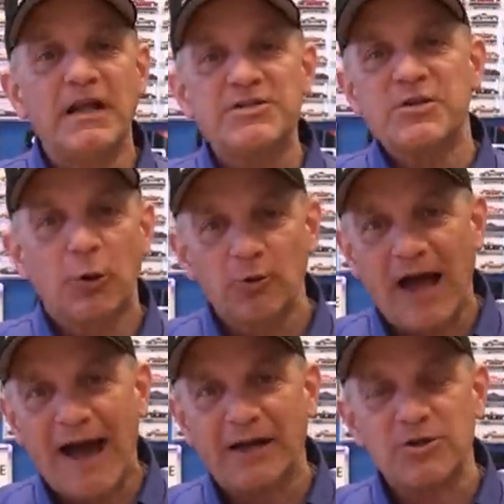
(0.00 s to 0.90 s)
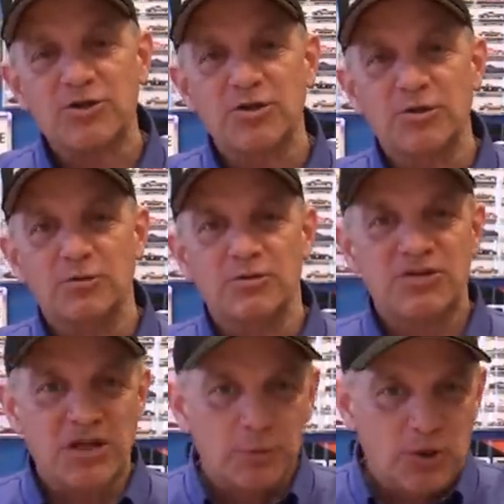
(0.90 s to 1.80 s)
It's the old adage. You
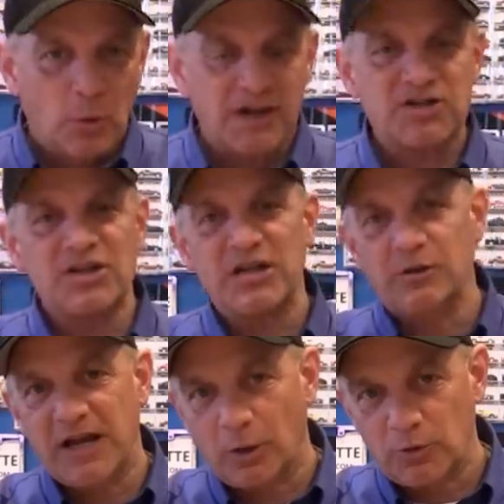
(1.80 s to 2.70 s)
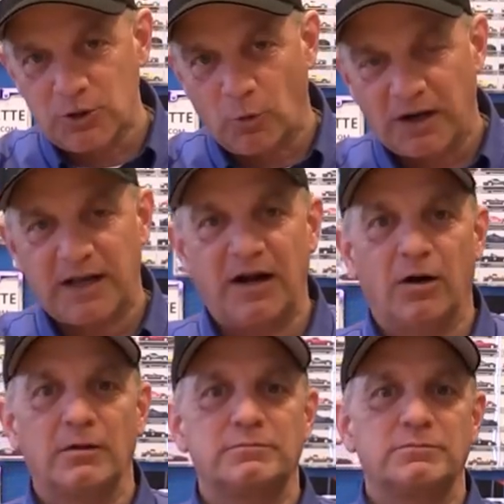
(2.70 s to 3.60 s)
see what you want to see. You hear what you want to
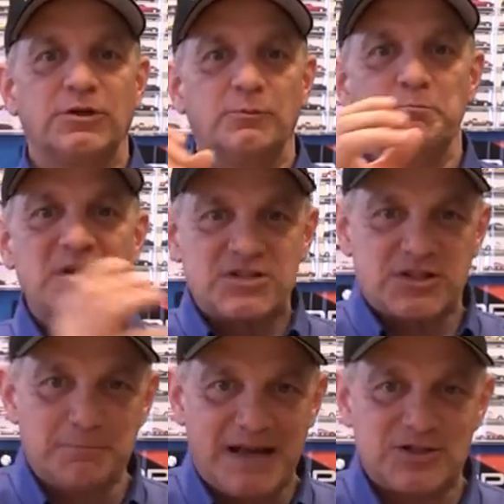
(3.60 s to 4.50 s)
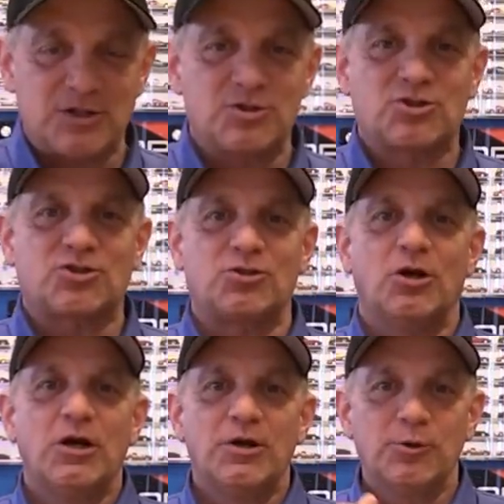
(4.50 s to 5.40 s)
hear. You missed the message.
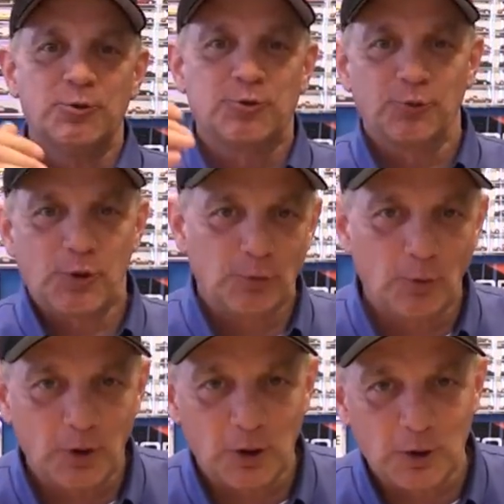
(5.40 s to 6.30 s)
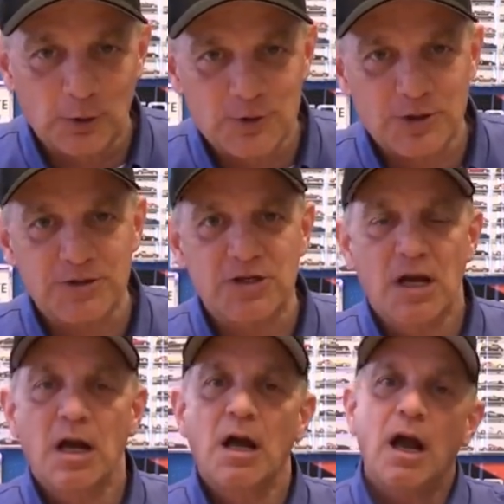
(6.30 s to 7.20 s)
You drew your own conclusions.
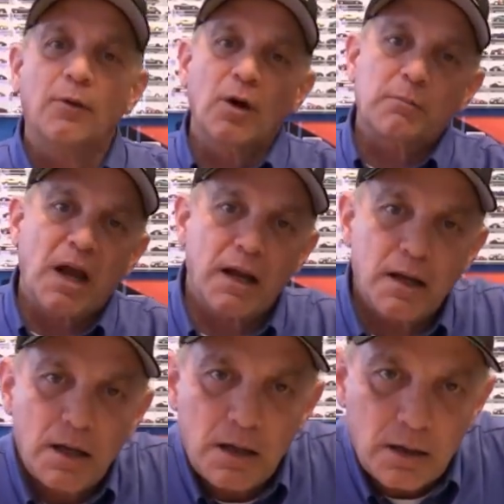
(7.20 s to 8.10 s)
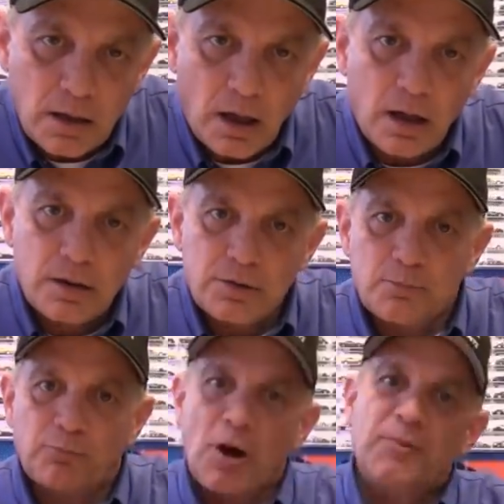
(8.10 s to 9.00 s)
Hey, Rick, man,
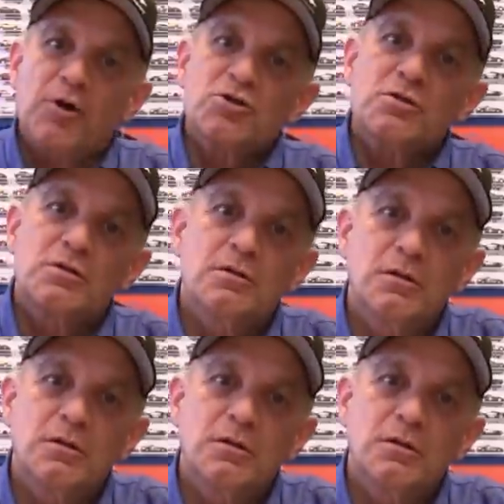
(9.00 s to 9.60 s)
you prepping us